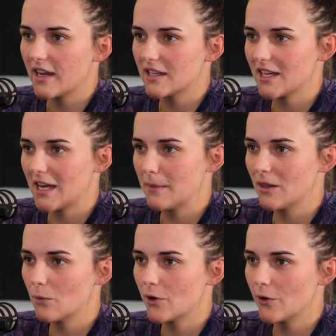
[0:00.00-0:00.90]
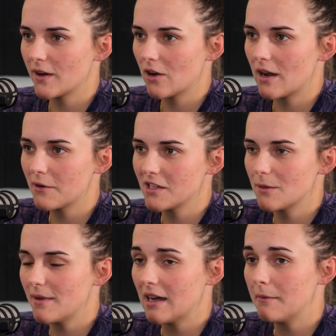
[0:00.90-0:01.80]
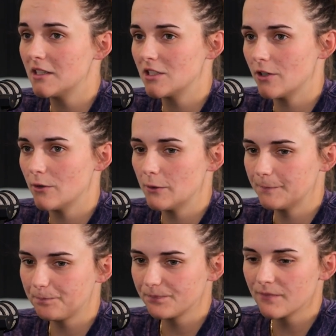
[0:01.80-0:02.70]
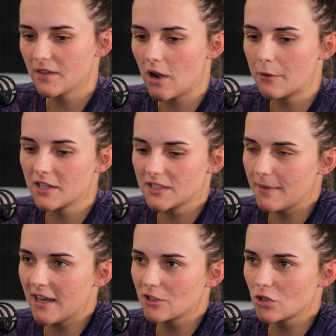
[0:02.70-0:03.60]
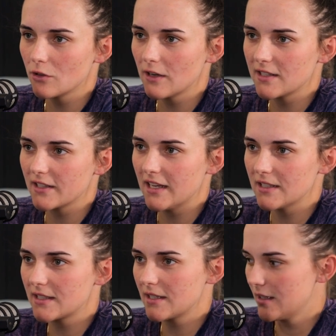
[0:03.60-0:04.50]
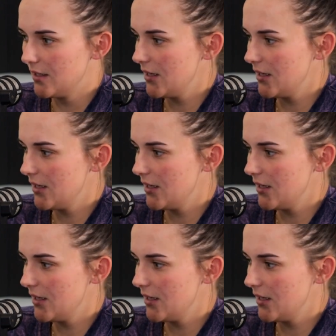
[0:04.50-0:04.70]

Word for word: team in the world, and I wanted to be able to score runs against